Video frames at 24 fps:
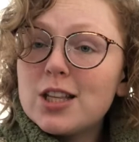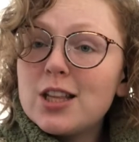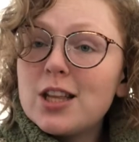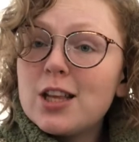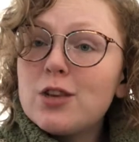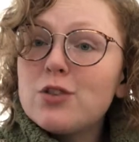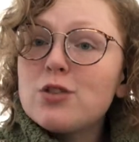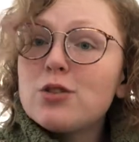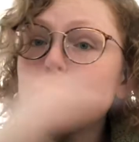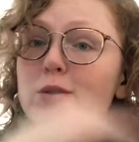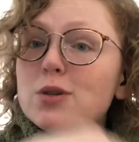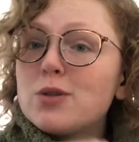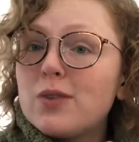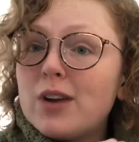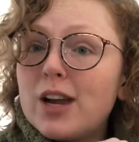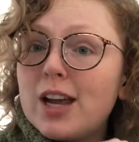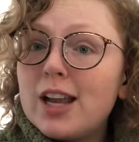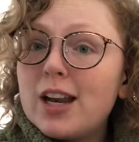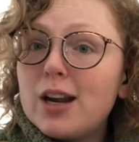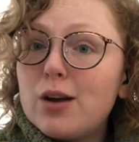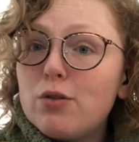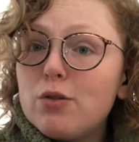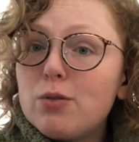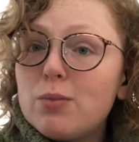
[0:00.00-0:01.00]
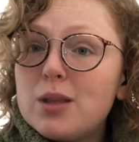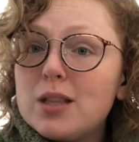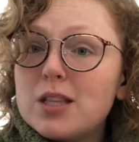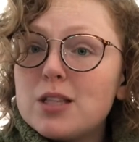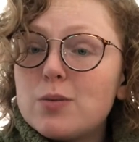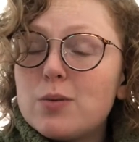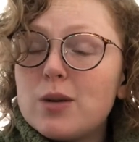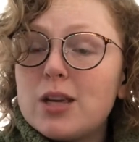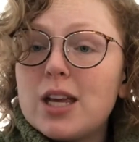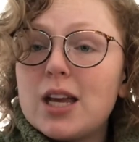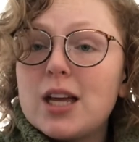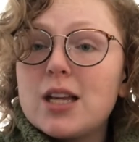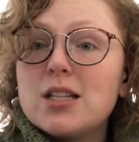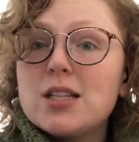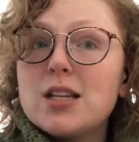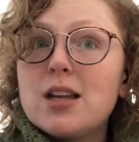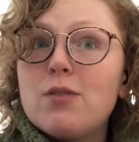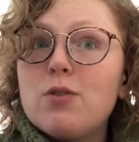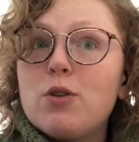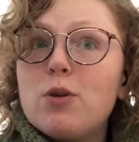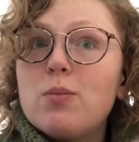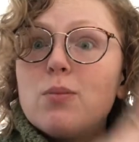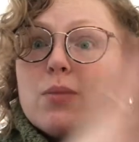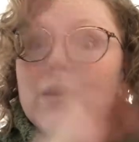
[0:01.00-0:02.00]
Thank you so much for hanging out with me this weekend.
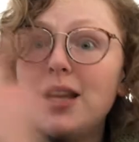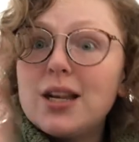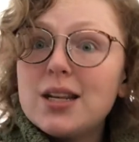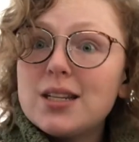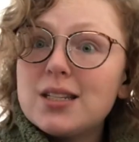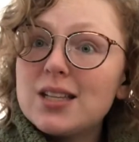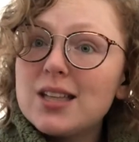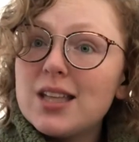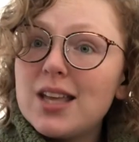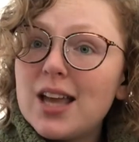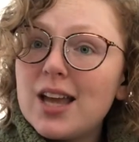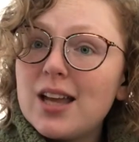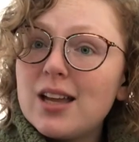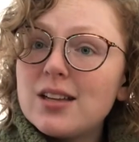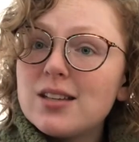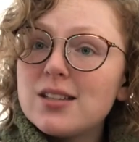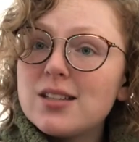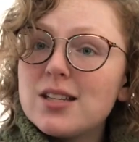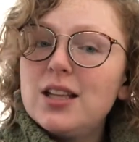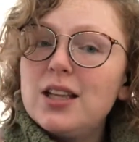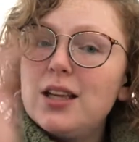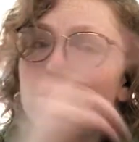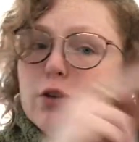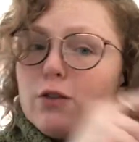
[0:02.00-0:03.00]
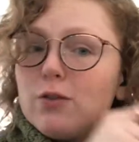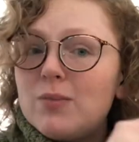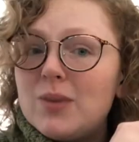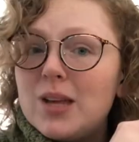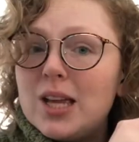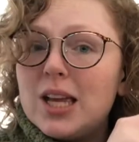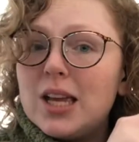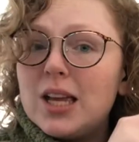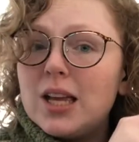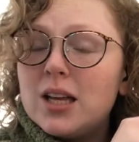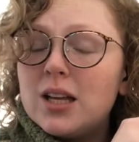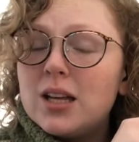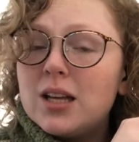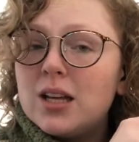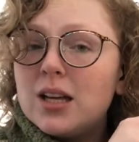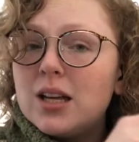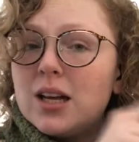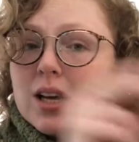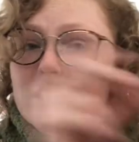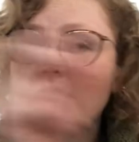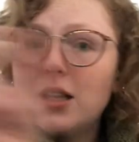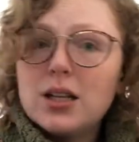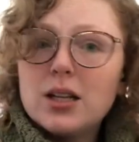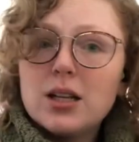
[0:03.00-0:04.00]
If you made it to the end, leave me
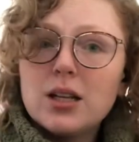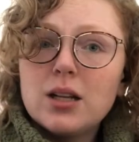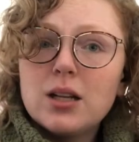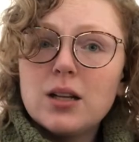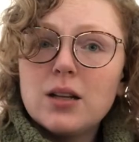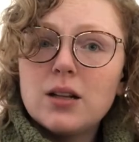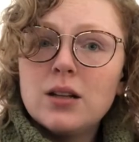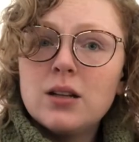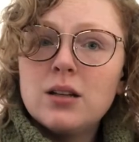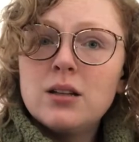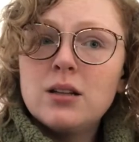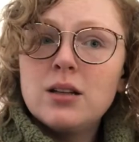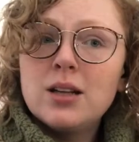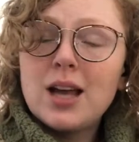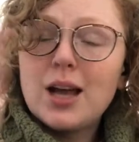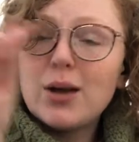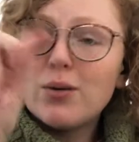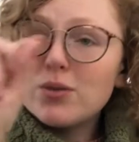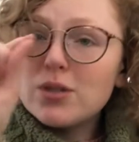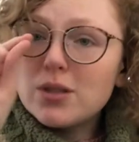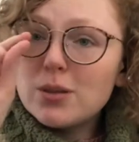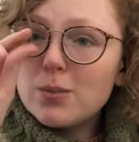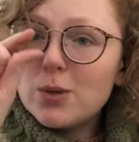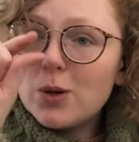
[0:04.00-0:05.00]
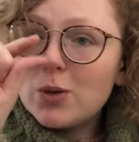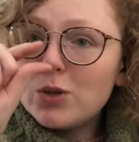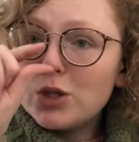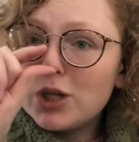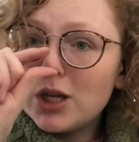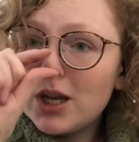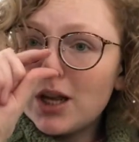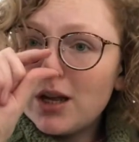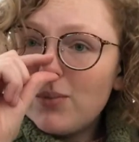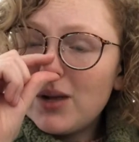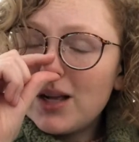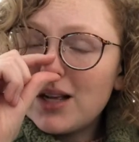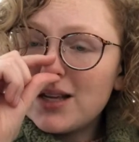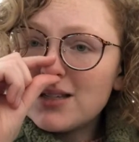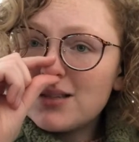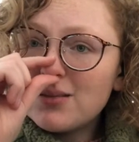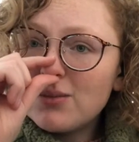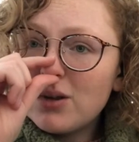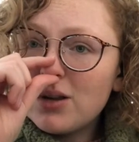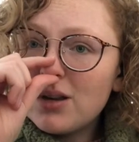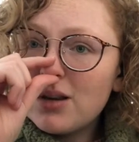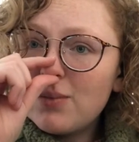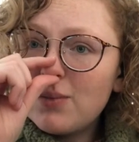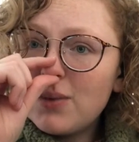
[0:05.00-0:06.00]
a little house emoji, because I'm
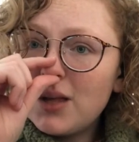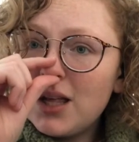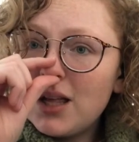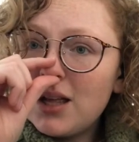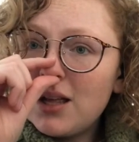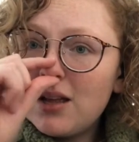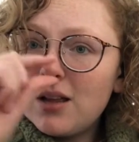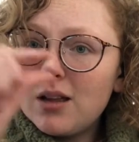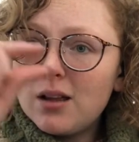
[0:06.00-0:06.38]
gonna be